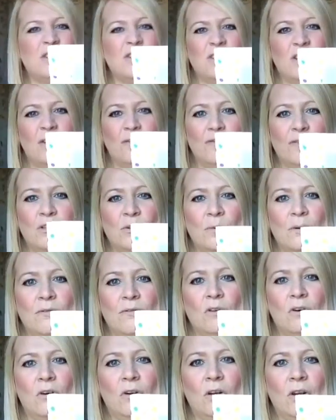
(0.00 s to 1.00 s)
stuff. So
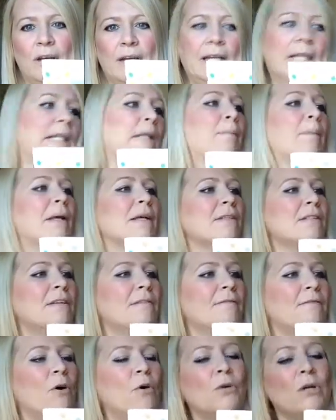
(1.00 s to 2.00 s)
we've got like a little
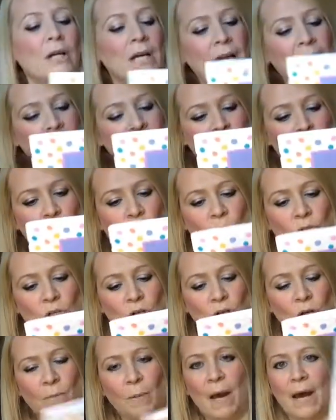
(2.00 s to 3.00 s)
plastic folder. This is
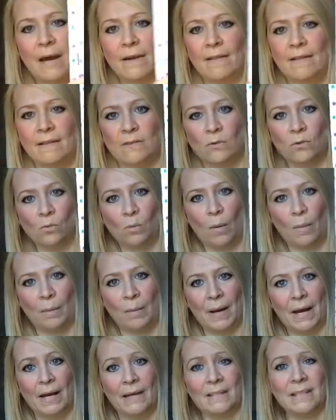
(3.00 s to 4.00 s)
£2 and this was
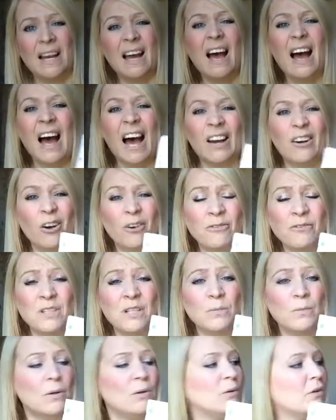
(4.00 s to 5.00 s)
£1. And often
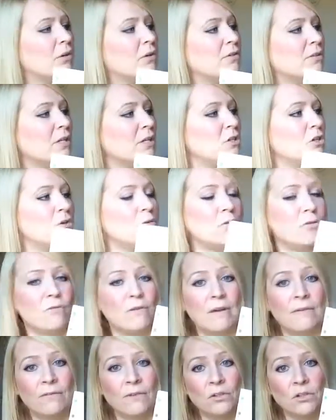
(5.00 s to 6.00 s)
in Wilko's they do
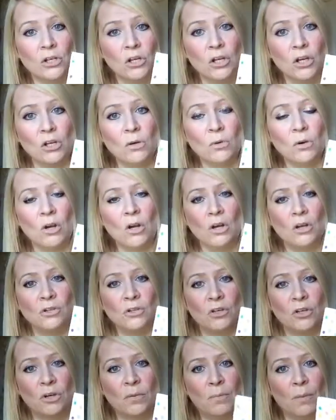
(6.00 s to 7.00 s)
3 for £2,
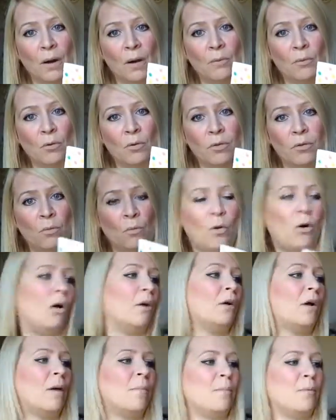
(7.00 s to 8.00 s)
so you could buy more than
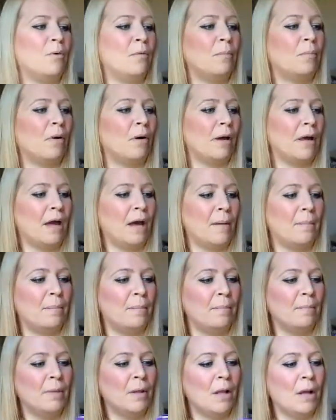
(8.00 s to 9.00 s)
one. I bought my
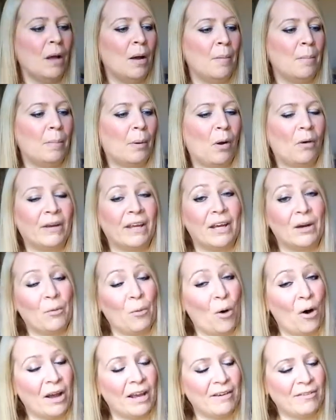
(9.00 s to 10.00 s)
blogging
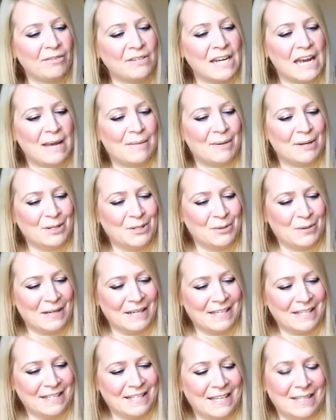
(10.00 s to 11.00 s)
wife taming
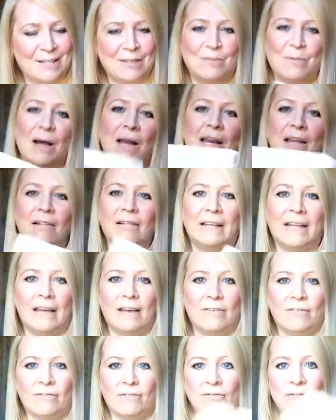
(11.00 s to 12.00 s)
twins this as well, little
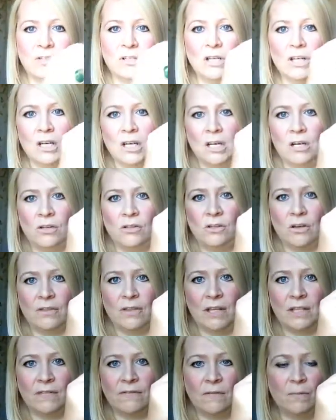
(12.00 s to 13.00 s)
gift. So
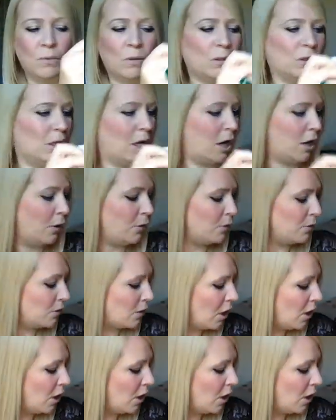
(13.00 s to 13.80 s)
that's from Wilko's.